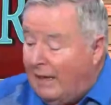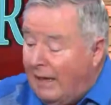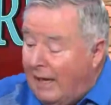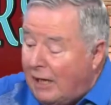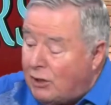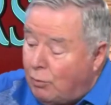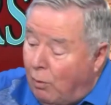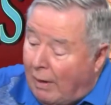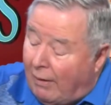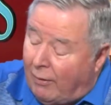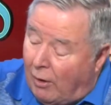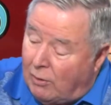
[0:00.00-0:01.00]
each one
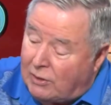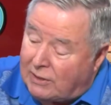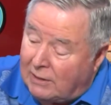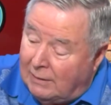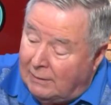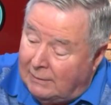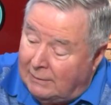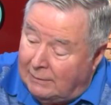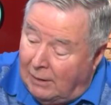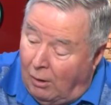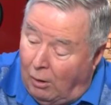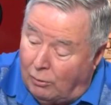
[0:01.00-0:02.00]
of those
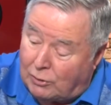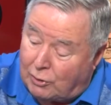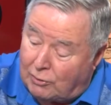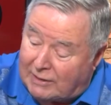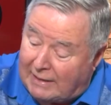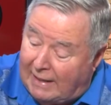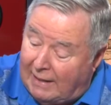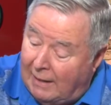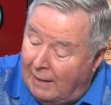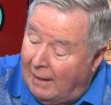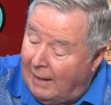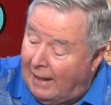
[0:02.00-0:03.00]
holes you see
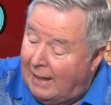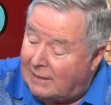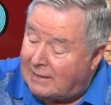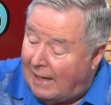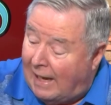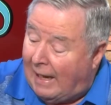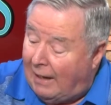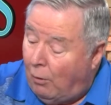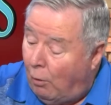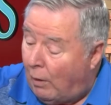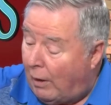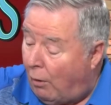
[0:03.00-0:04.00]
is a
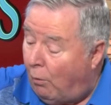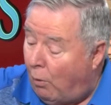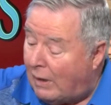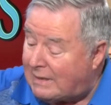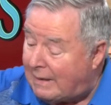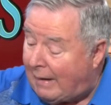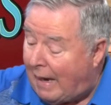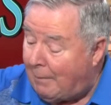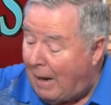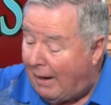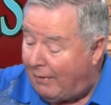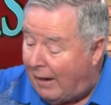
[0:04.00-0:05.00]
hornet or wasp that came
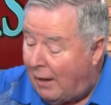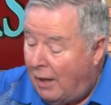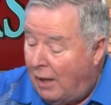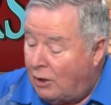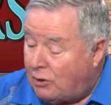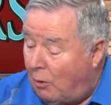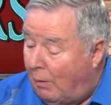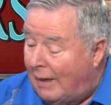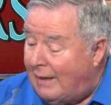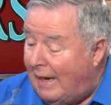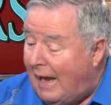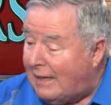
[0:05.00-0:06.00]
out of there. So a
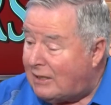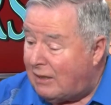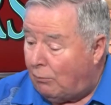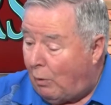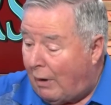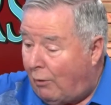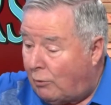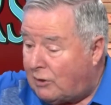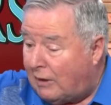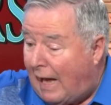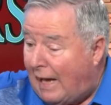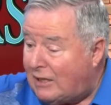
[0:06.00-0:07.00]
nest, one of those
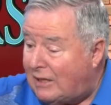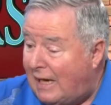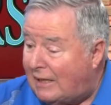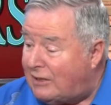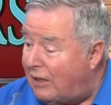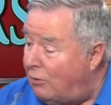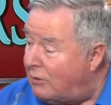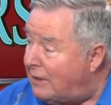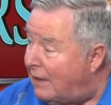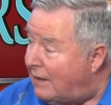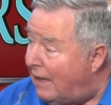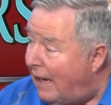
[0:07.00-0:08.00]
large nests that you
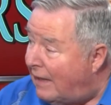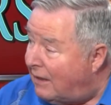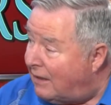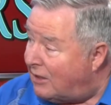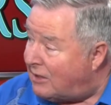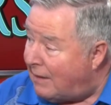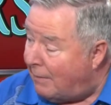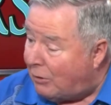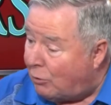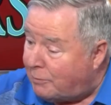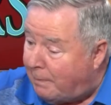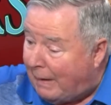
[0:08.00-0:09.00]
see at the end of the summer,
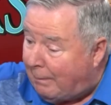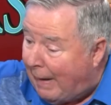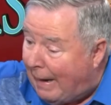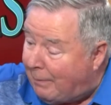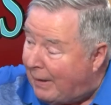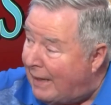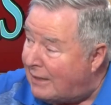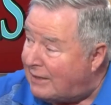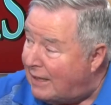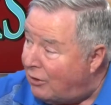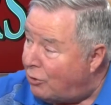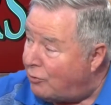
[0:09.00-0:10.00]
those big paper nests
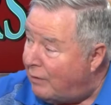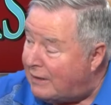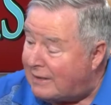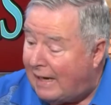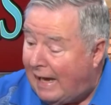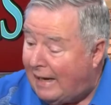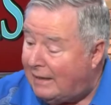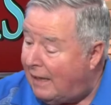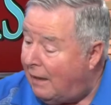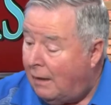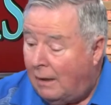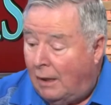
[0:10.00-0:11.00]
in the trees that are hanging
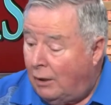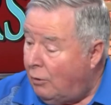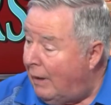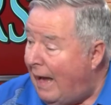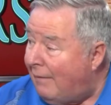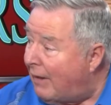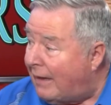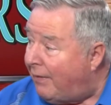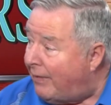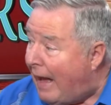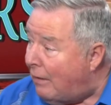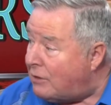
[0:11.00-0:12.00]
there, could have like a
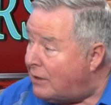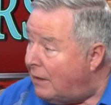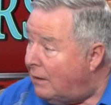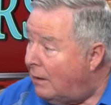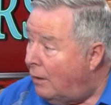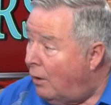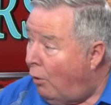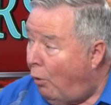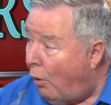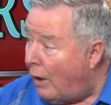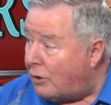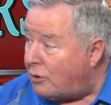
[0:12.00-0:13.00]
thousand
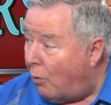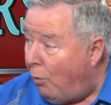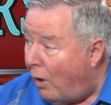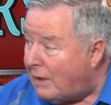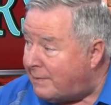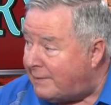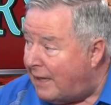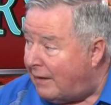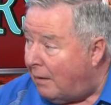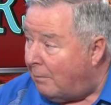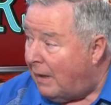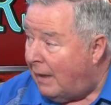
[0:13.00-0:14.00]
hornets or wasps in them.